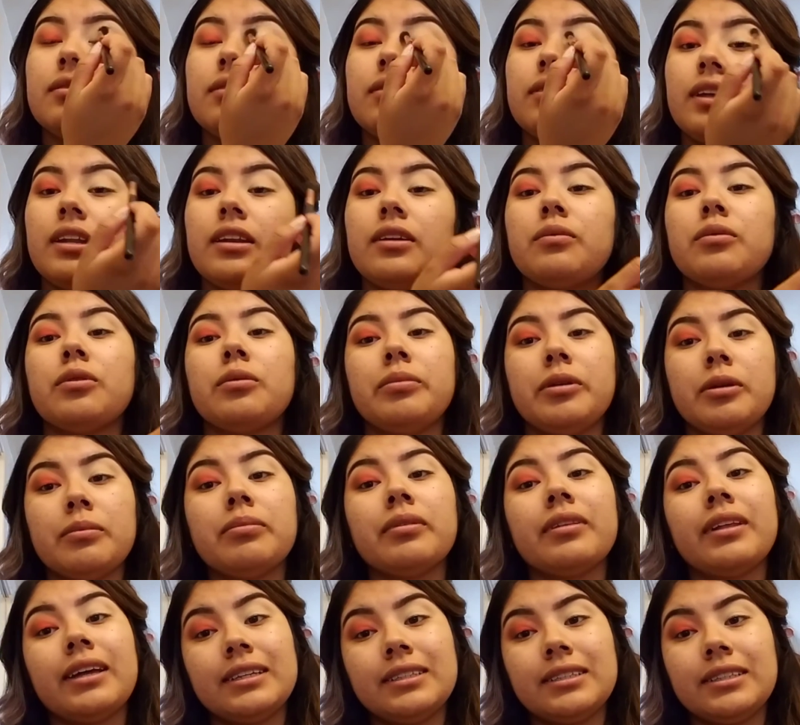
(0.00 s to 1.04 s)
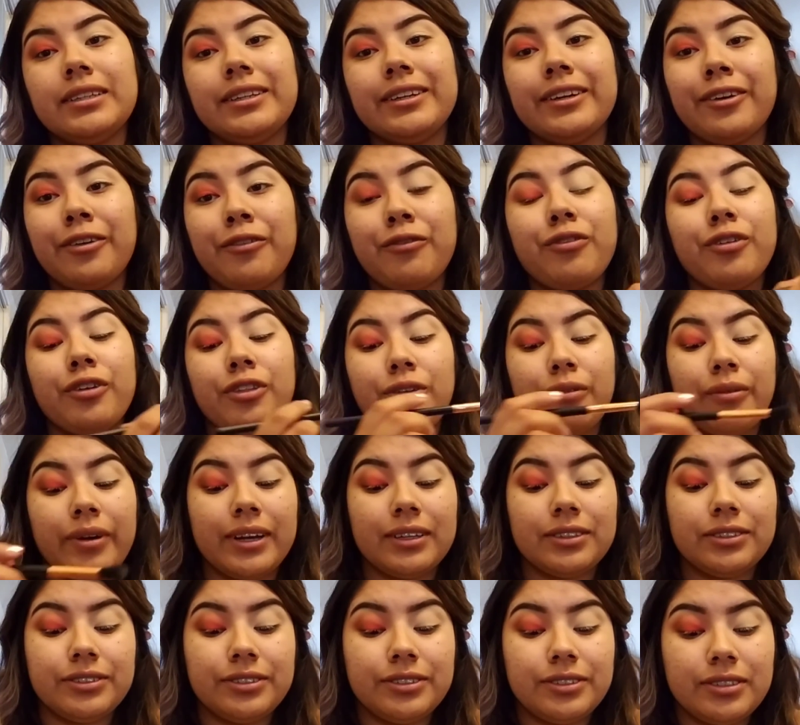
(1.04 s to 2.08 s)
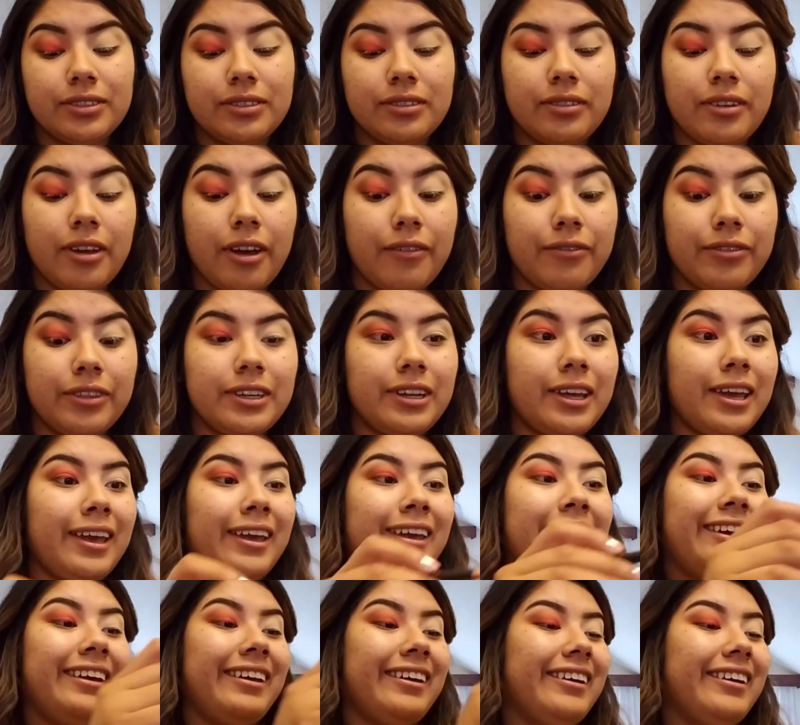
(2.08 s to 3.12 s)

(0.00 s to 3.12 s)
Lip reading: then you will be blending for the rest of the day.